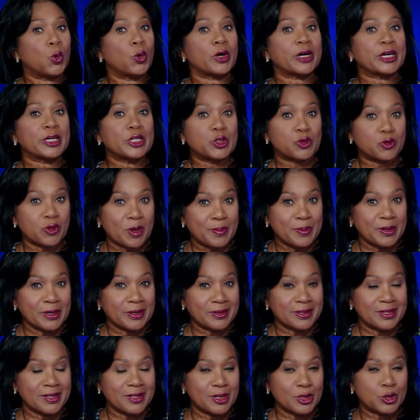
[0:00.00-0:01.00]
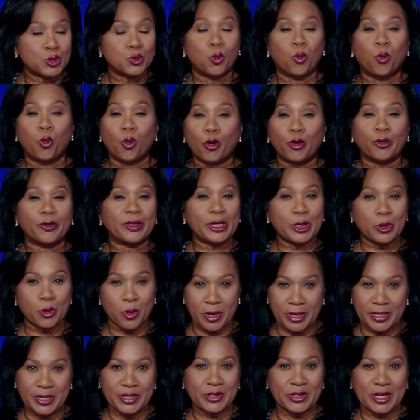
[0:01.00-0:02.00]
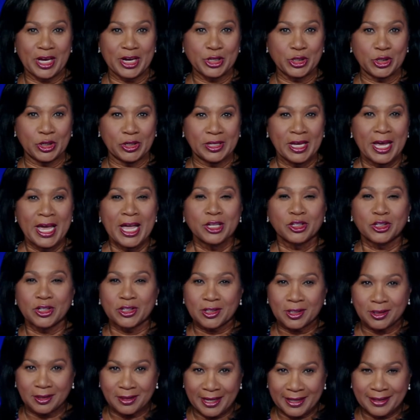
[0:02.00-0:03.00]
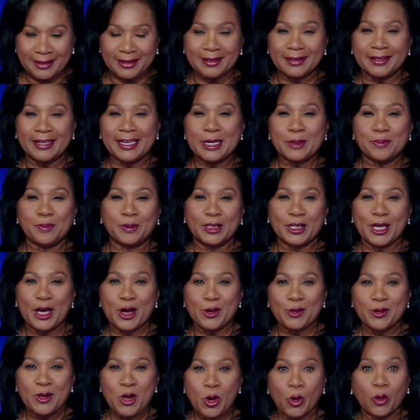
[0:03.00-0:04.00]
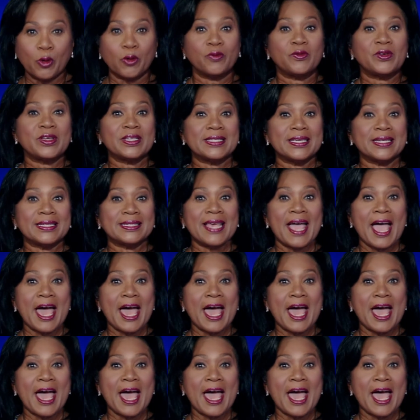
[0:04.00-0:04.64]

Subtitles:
or contribute to this worthy organization, just click the link below or visit